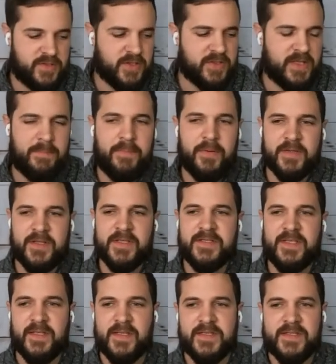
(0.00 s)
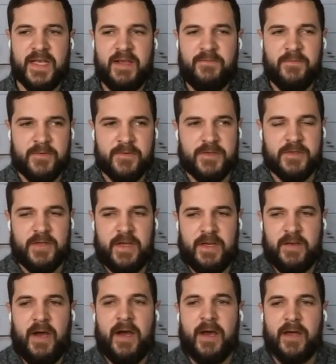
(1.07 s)
Should they put this in the safe or should they
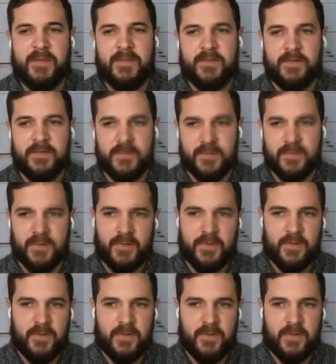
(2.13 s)
not? Or should they?